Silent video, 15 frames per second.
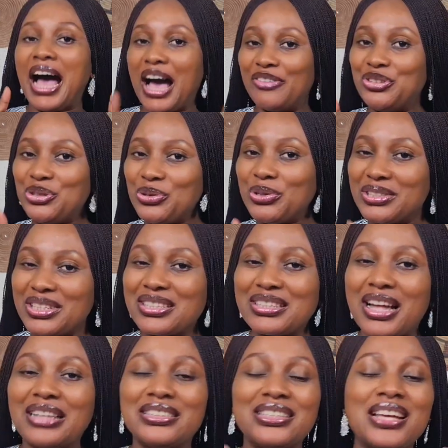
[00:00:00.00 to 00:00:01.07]
Have you
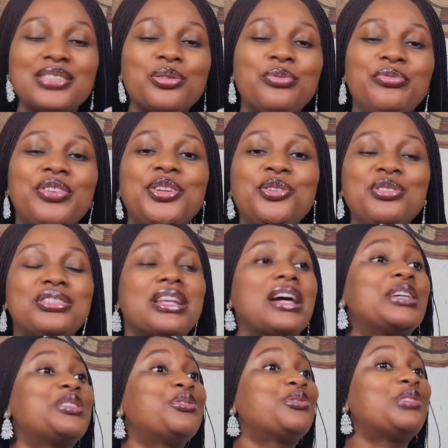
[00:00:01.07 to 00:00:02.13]
noticed that there are some videos
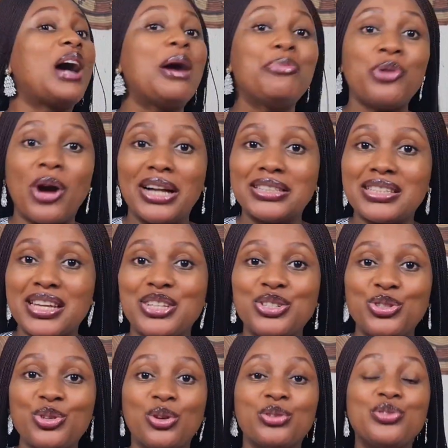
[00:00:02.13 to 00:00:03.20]
that grab your
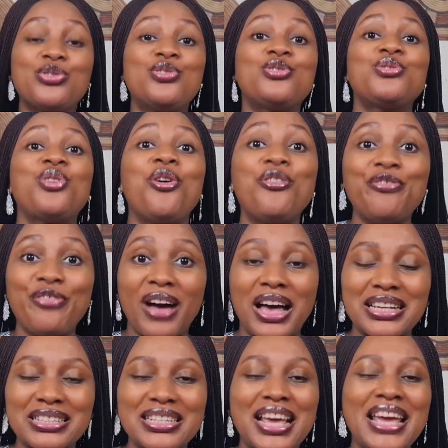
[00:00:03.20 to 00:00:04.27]
attention so
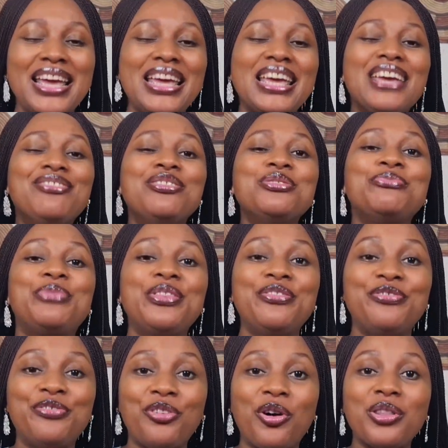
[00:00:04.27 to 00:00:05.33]
fast, even
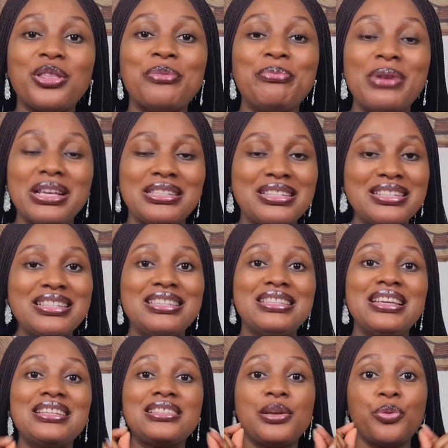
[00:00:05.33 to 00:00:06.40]
before the person
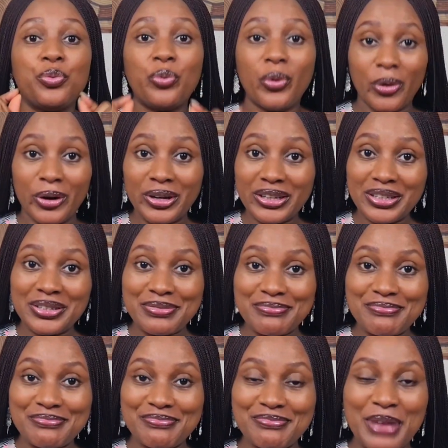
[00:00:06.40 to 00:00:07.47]
says a word?
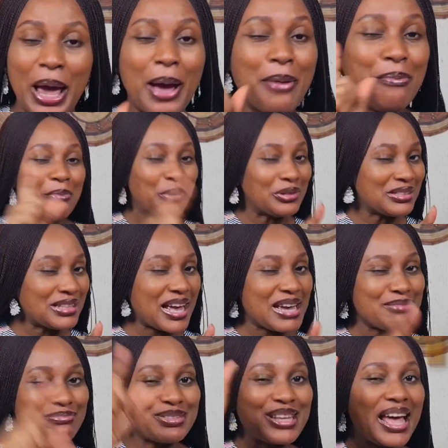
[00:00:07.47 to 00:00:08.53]
Most
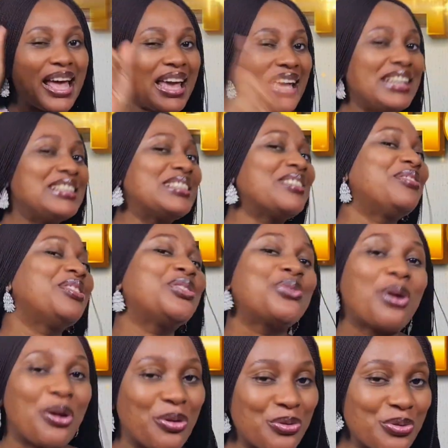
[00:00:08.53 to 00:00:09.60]
times, it's the
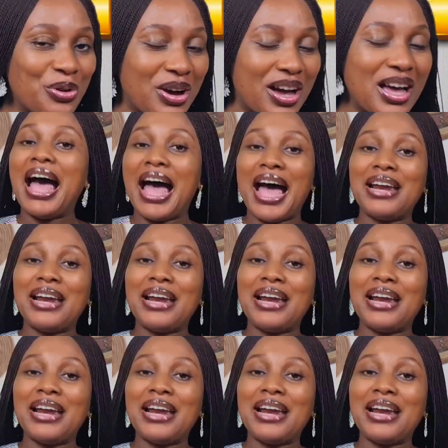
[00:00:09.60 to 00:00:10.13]
visual hook.